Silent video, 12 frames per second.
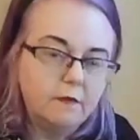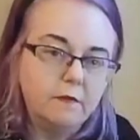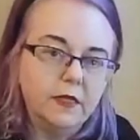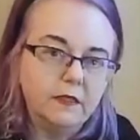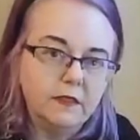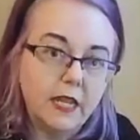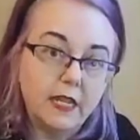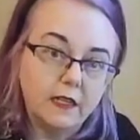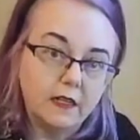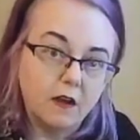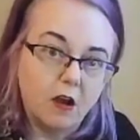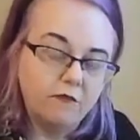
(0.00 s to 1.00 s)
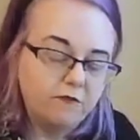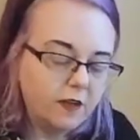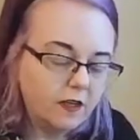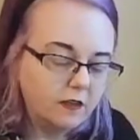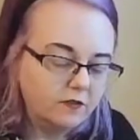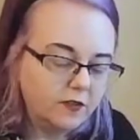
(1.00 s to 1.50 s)
been taken off
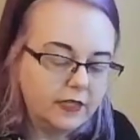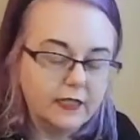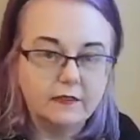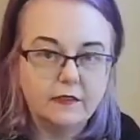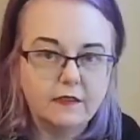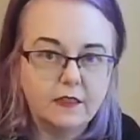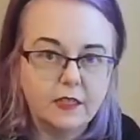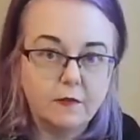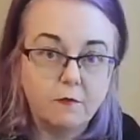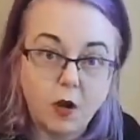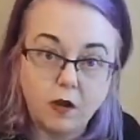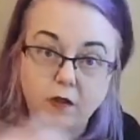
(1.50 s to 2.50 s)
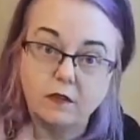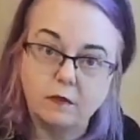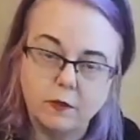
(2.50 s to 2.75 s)
of an existing bodice,